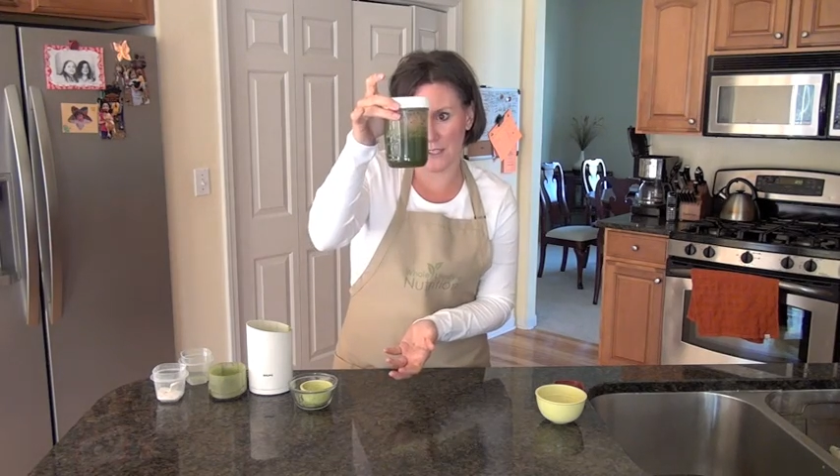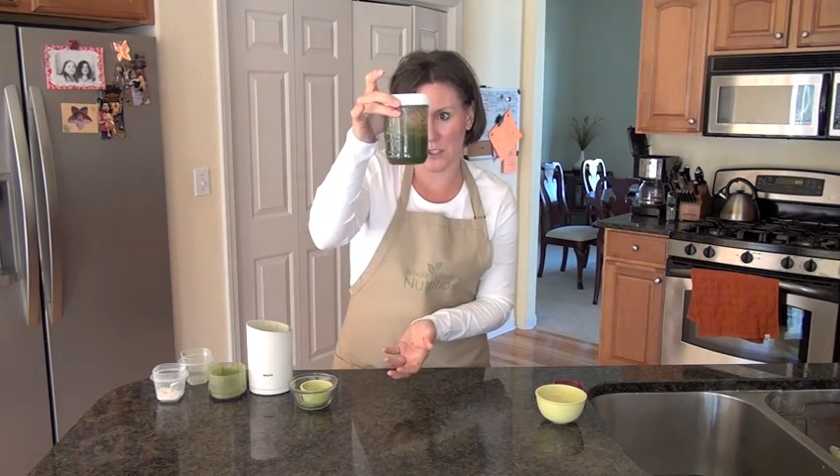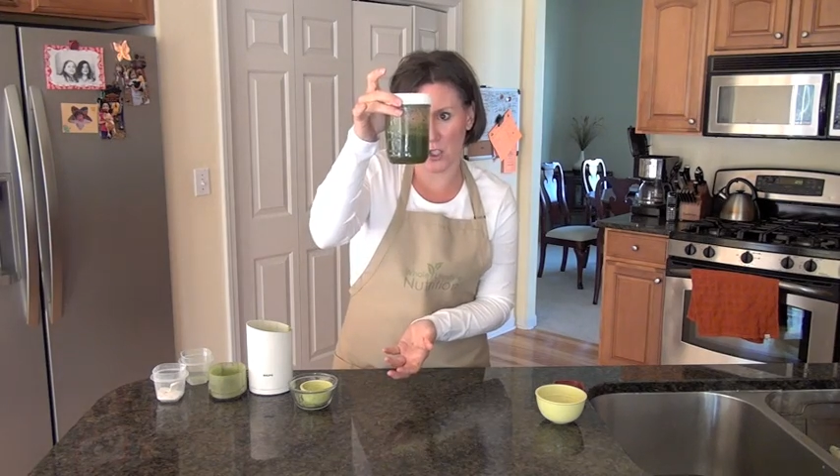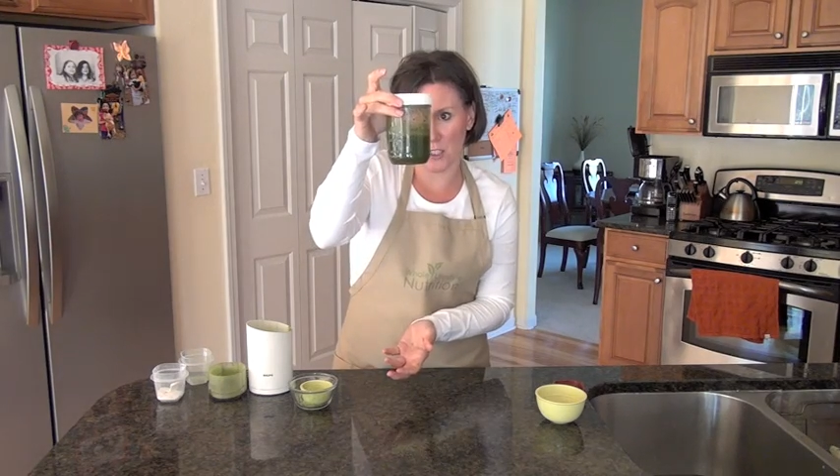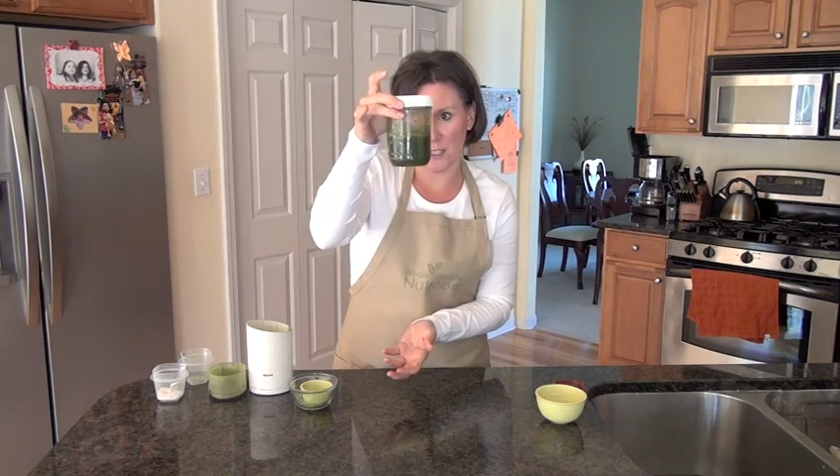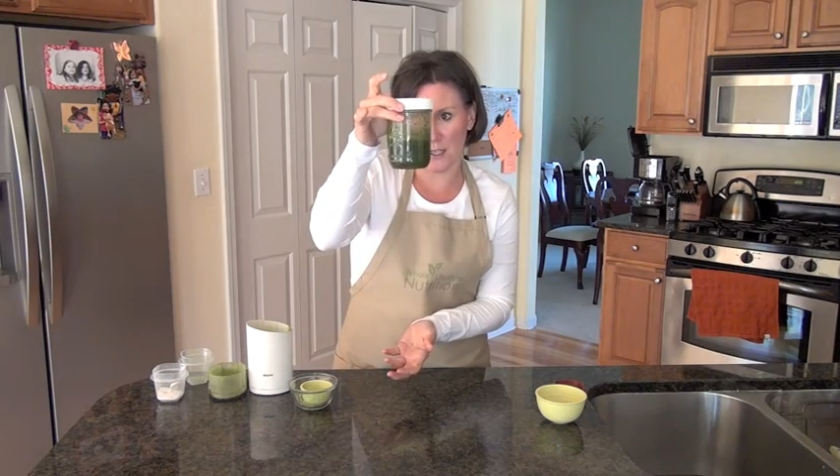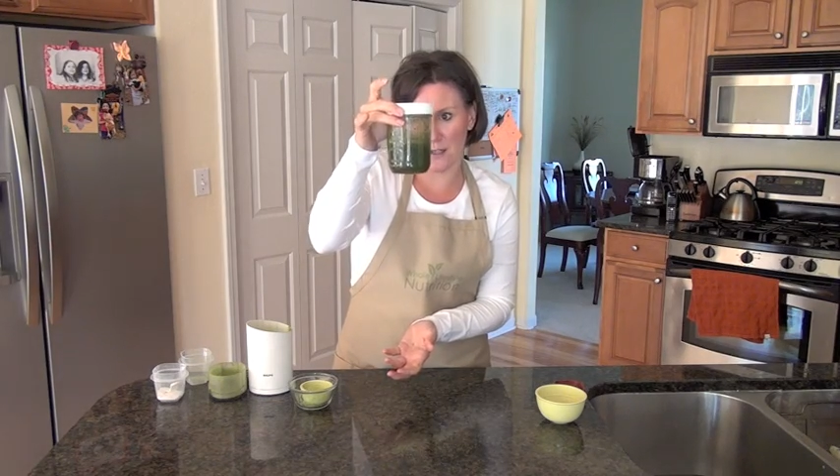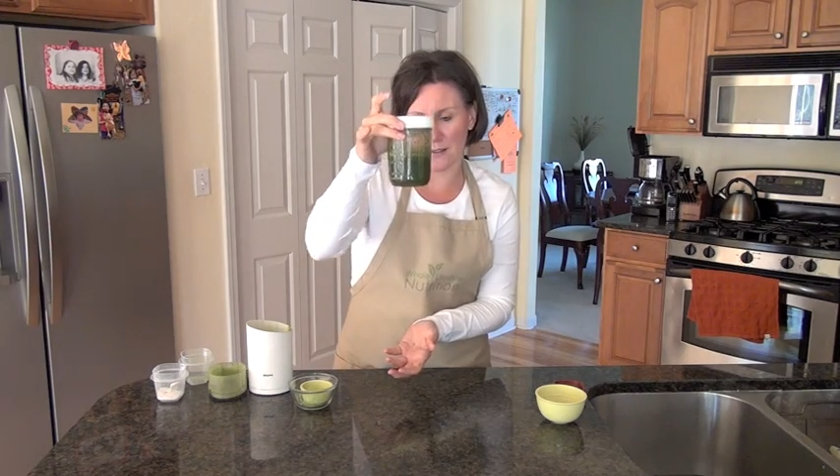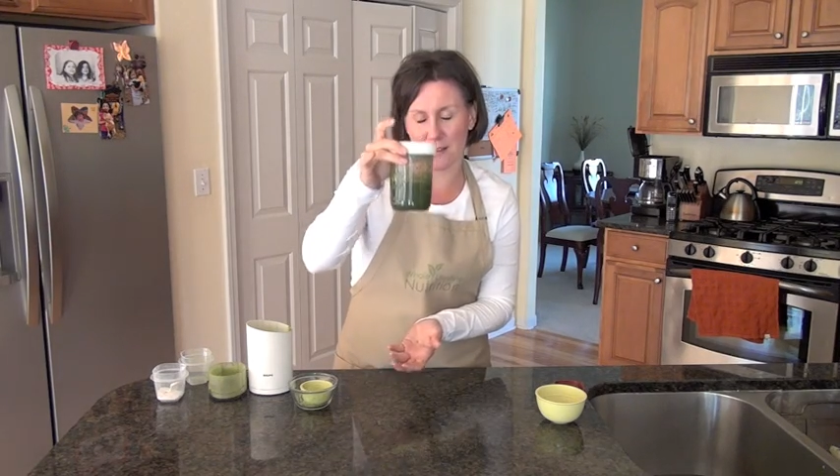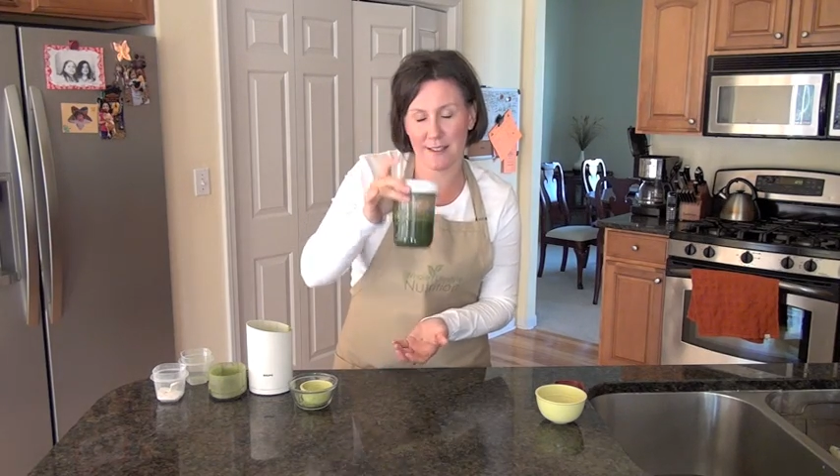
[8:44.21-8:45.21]
dark
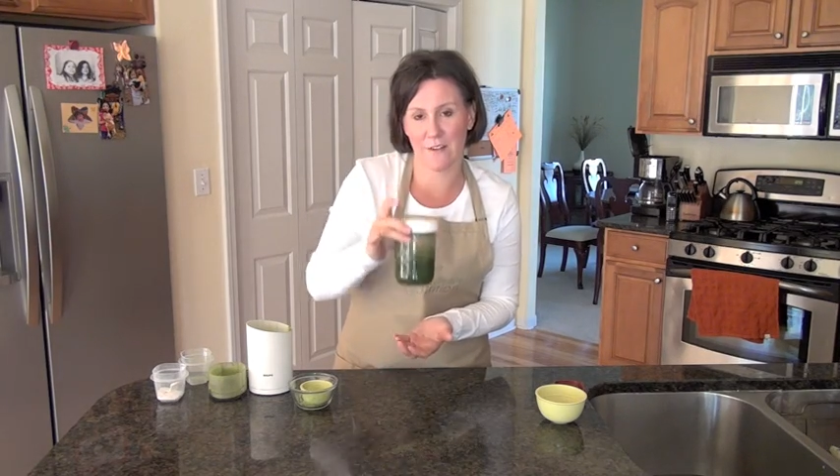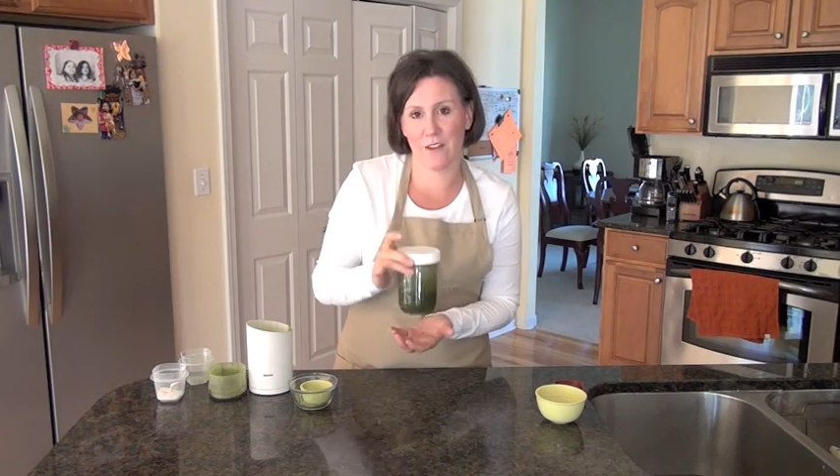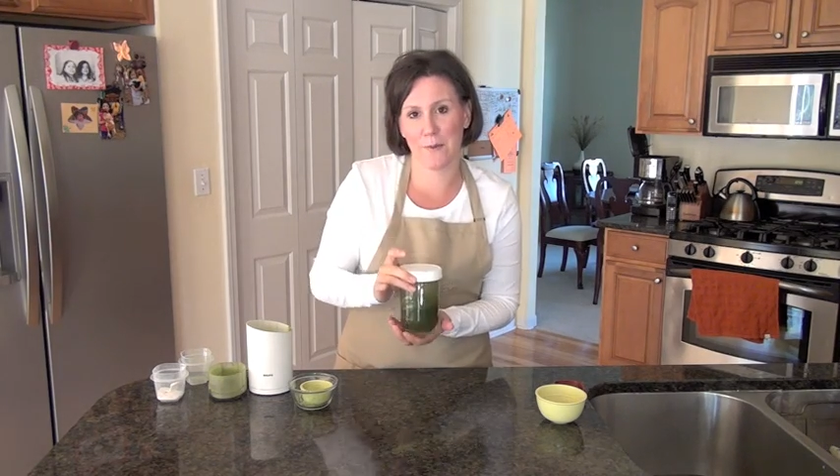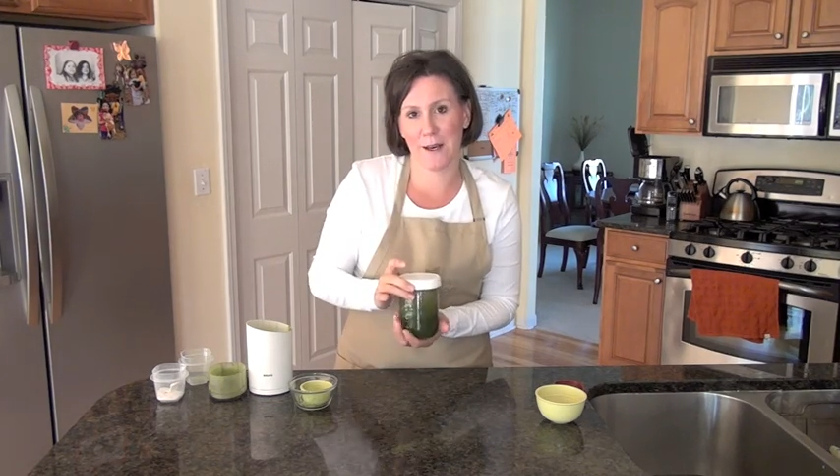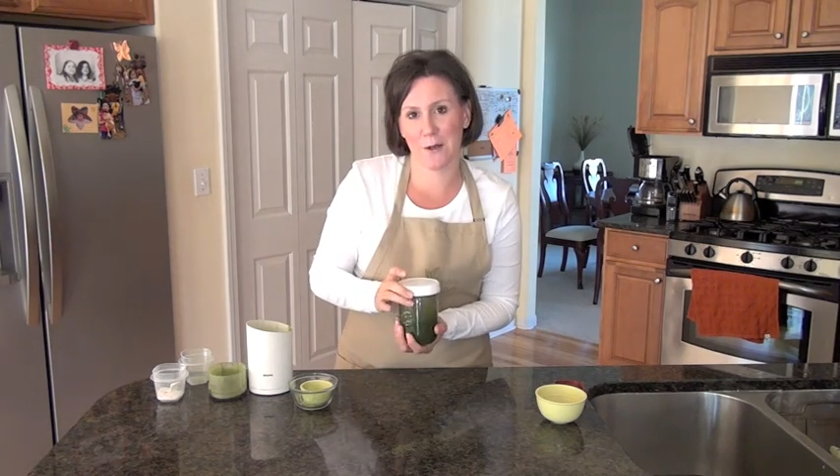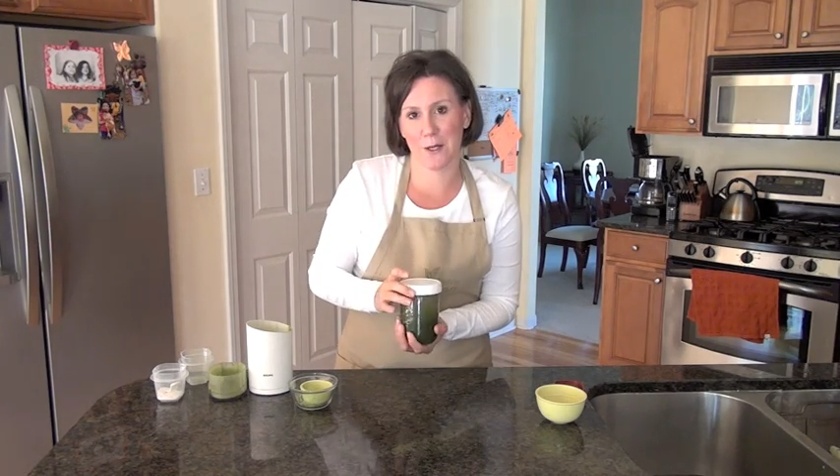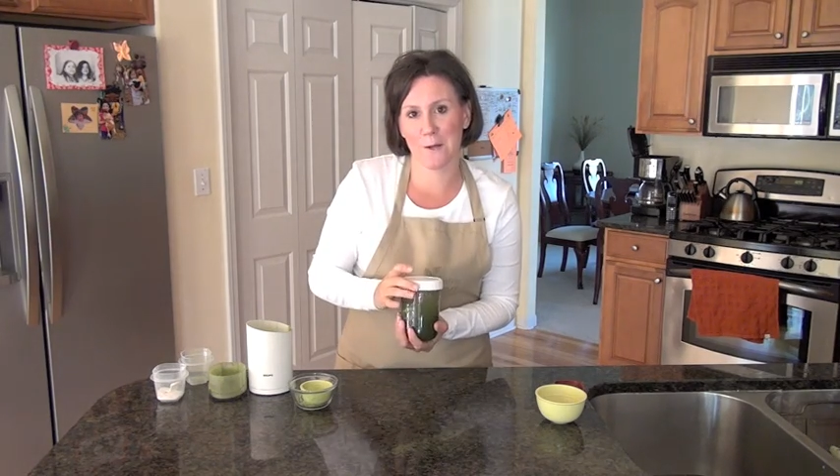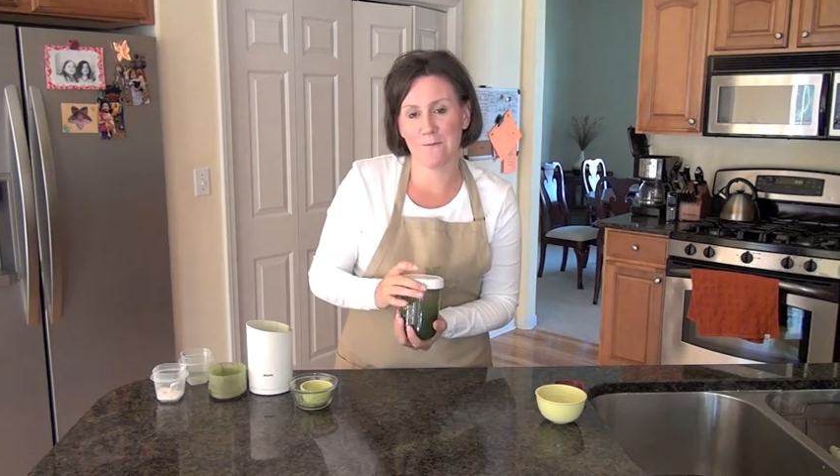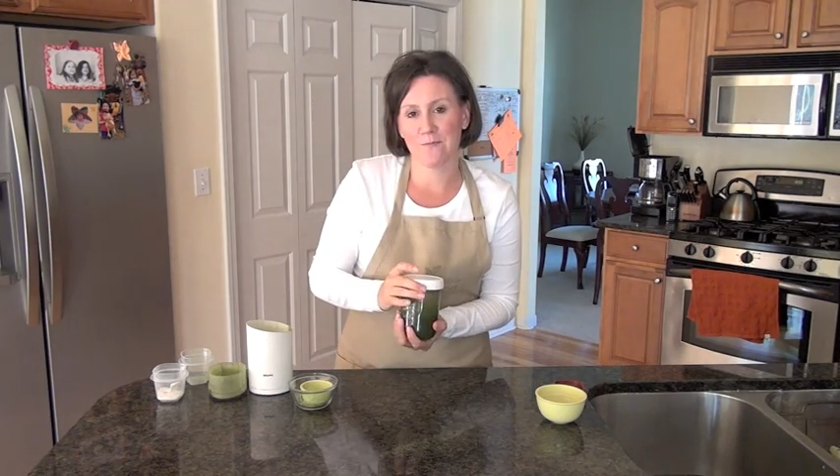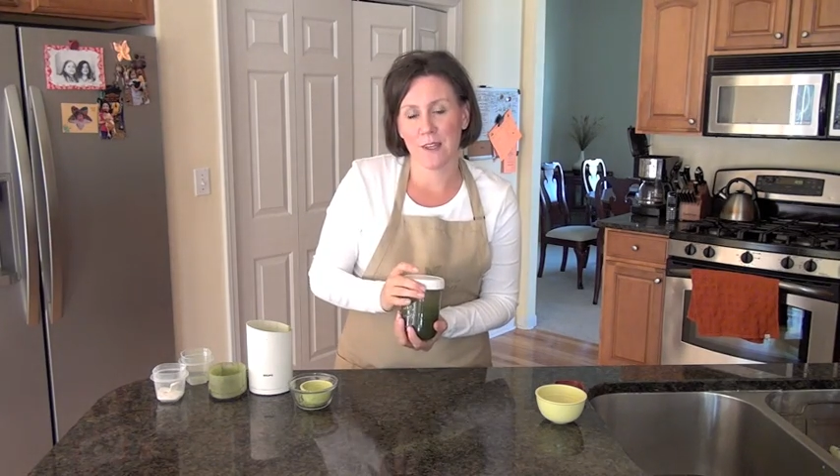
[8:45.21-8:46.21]
stevia powder,